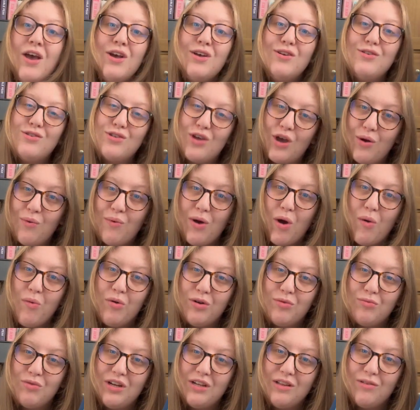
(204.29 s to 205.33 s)
So I want
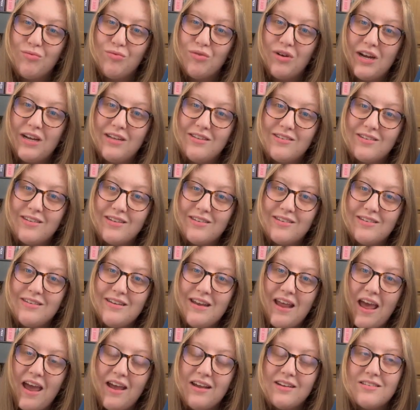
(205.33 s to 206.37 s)
to read The Risk
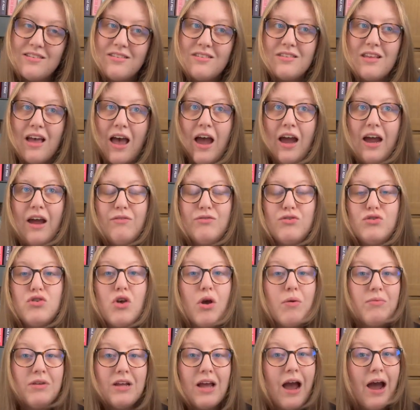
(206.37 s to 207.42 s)
next. I have
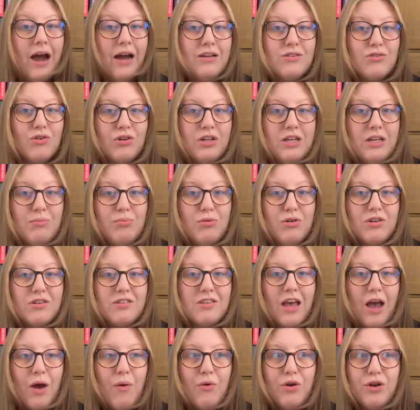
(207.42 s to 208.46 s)
so many ice hockey books
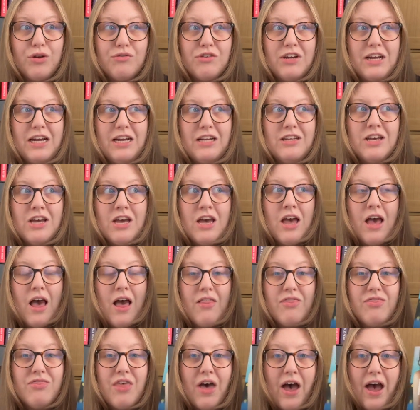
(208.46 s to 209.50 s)
that I want to read.
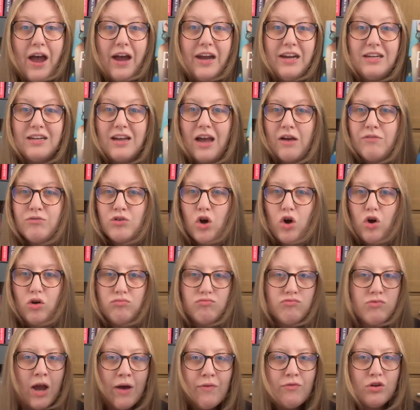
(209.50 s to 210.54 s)
Like, I've got
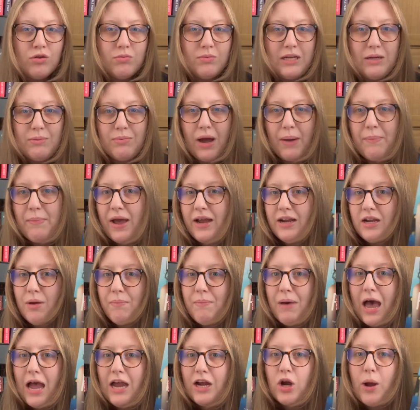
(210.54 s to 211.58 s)
Unravel Me by Becca
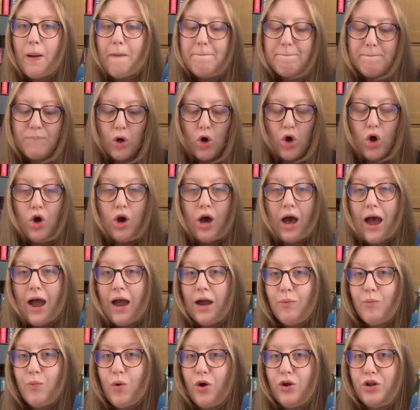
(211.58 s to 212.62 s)
Mack, but I
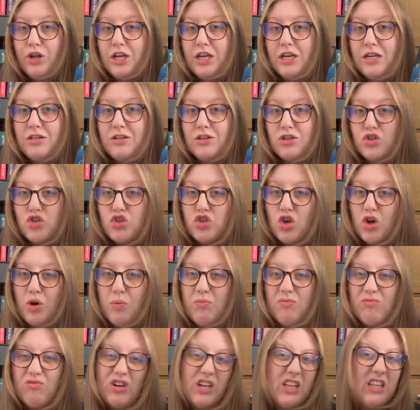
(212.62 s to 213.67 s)
wanted
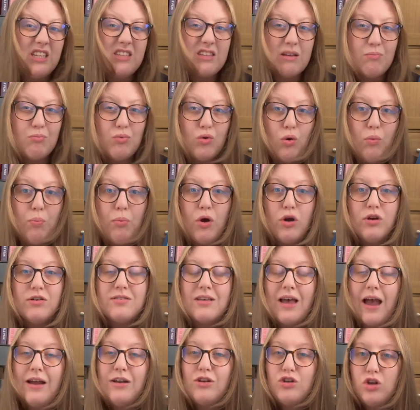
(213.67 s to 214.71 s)
some really simple books.
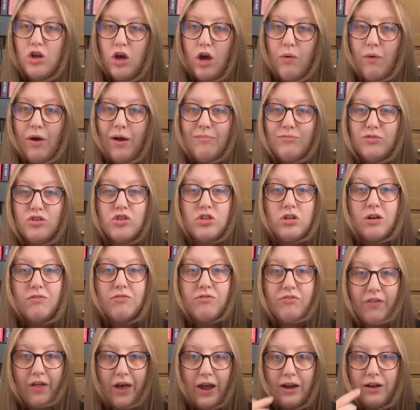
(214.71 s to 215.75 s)
I know I'm just gonna
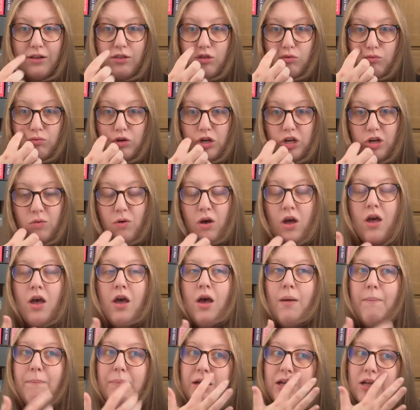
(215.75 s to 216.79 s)
fly through,
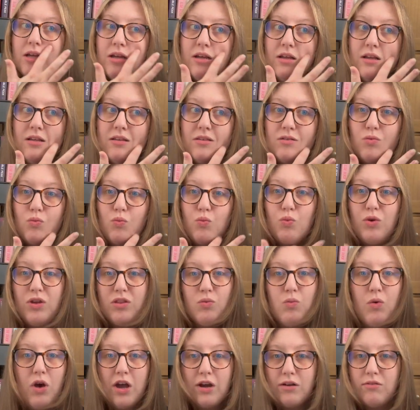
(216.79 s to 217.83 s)
because with
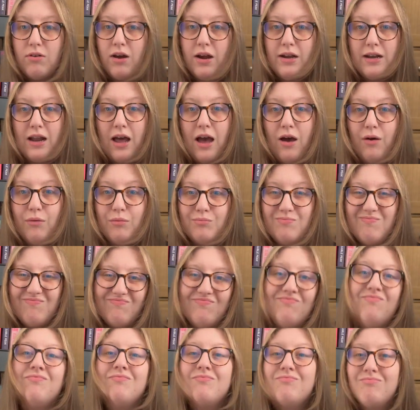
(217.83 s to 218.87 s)
work right now,
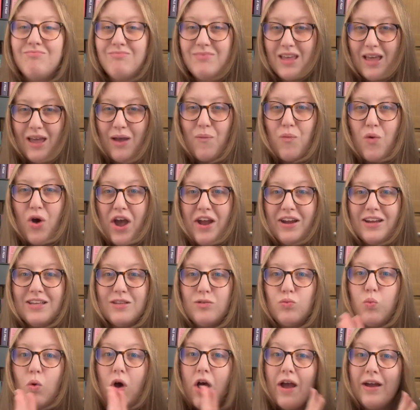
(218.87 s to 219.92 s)
work
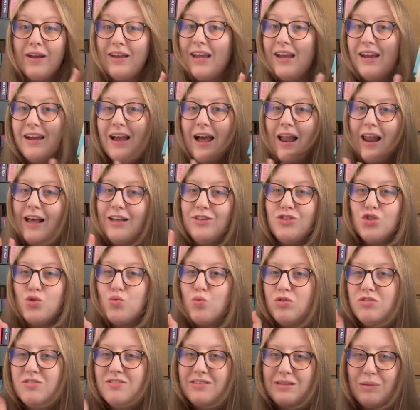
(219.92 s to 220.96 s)
is working and I just
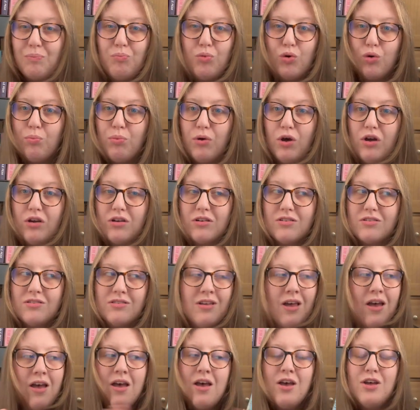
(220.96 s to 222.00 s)
want simple books.
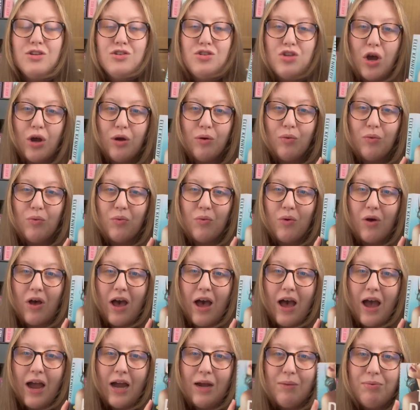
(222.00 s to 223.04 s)
So
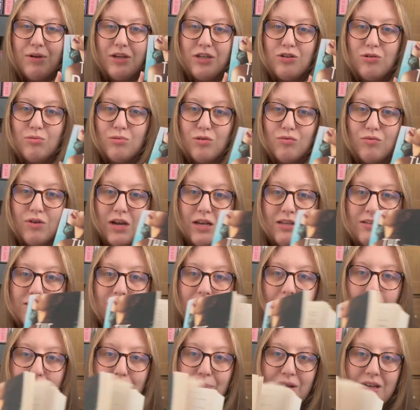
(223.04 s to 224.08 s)
I picked up The Risk
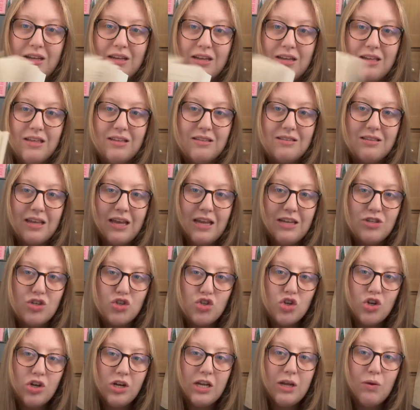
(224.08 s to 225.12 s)
because it's a
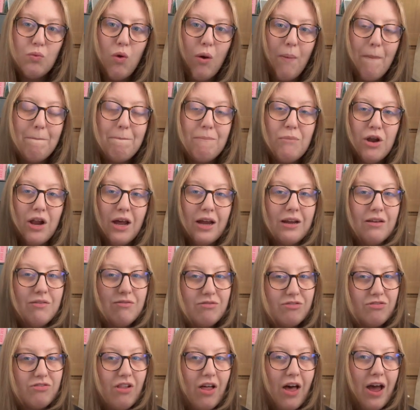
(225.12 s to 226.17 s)
chunky one, but I can
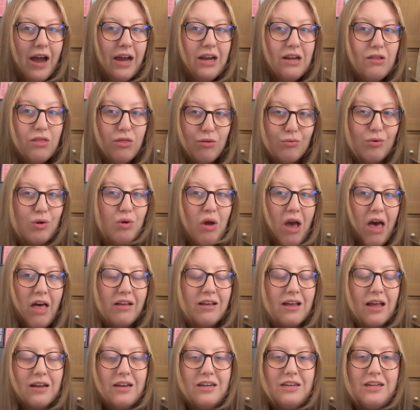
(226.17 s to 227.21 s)
fly through Elle
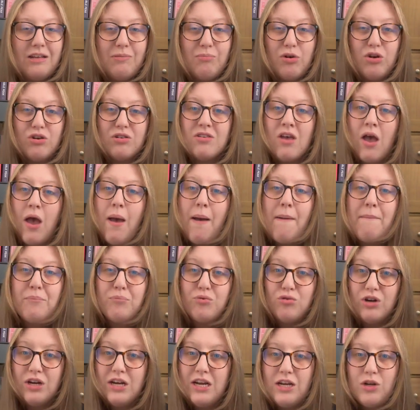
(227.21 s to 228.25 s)
Kennedy books
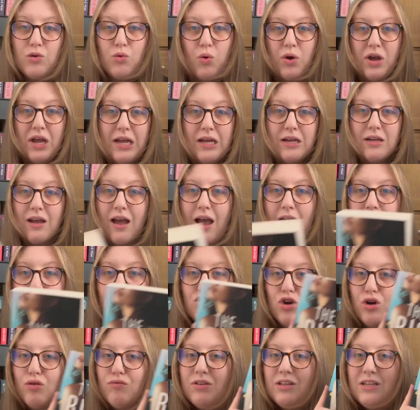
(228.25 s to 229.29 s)
pretty quick. I
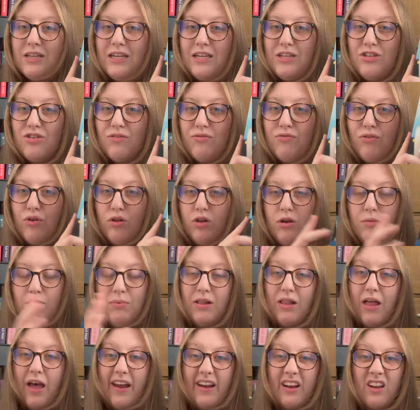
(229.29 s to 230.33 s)
don't really need to fully be
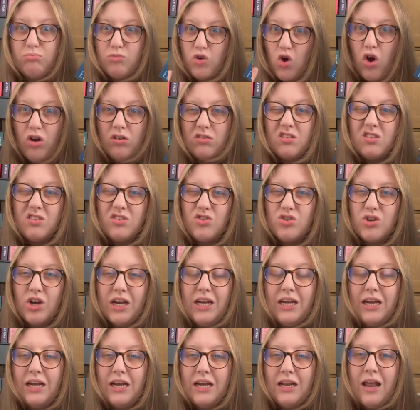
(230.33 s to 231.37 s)
like
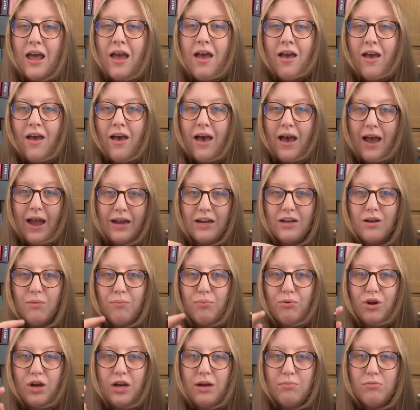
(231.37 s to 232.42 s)
concentrating. I can
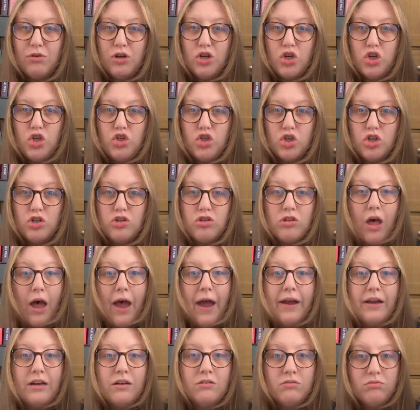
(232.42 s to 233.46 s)
pretty much just
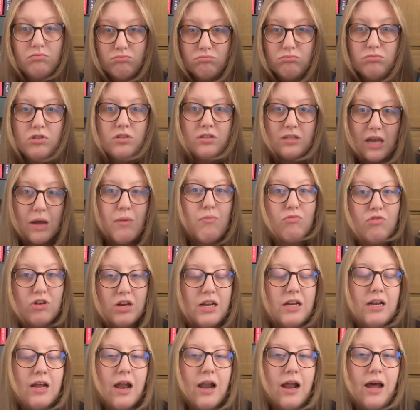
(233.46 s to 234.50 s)
like skim
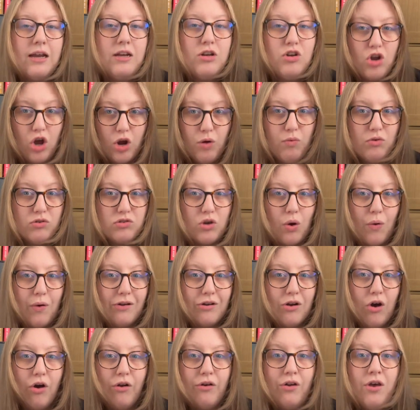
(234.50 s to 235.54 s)
read and I know what's
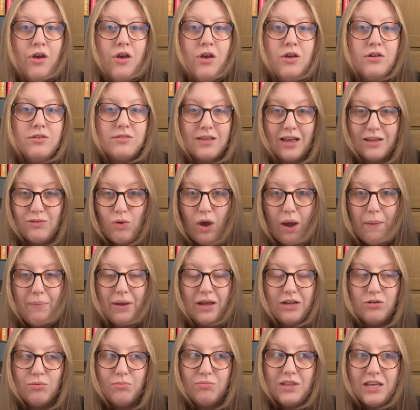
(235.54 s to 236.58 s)
going on. So that's why I
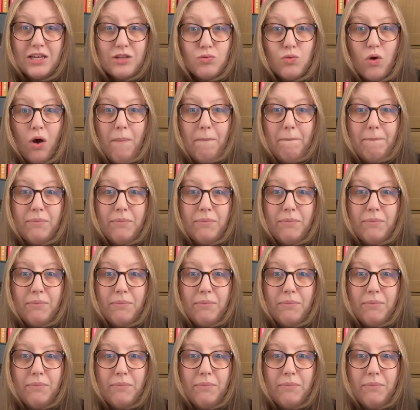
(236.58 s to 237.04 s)
picked up this one.